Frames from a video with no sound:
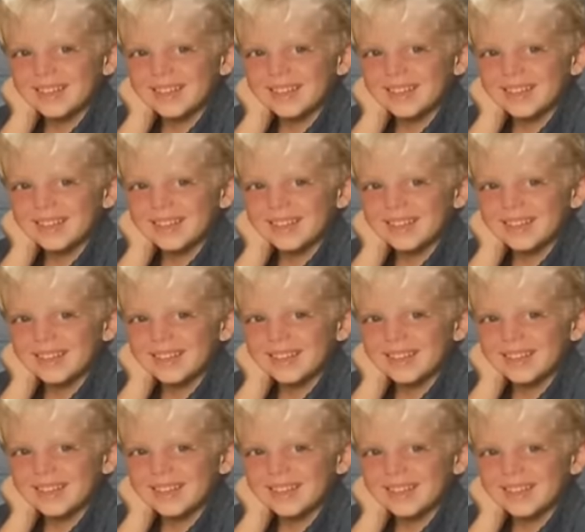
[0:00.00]

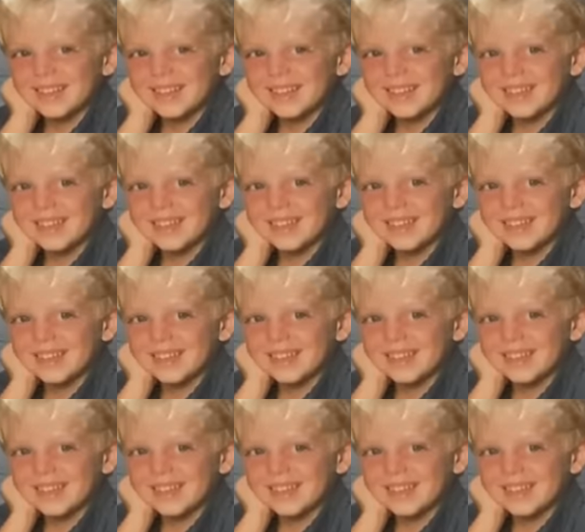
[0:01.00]

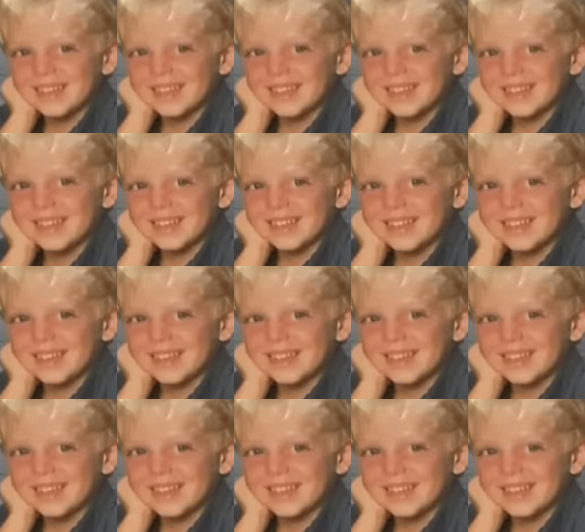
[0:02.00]
This person isn't speaking.